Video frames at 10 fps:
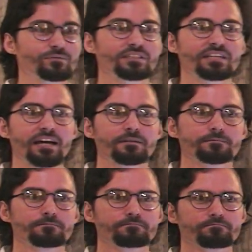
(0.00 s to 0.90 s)
What's that?
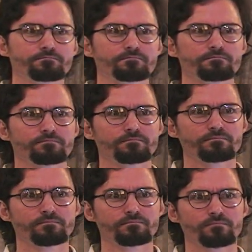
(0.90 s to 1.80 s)

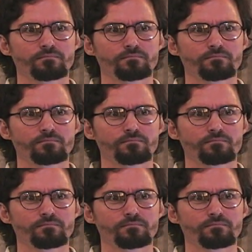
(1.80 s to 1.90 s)
soldiers?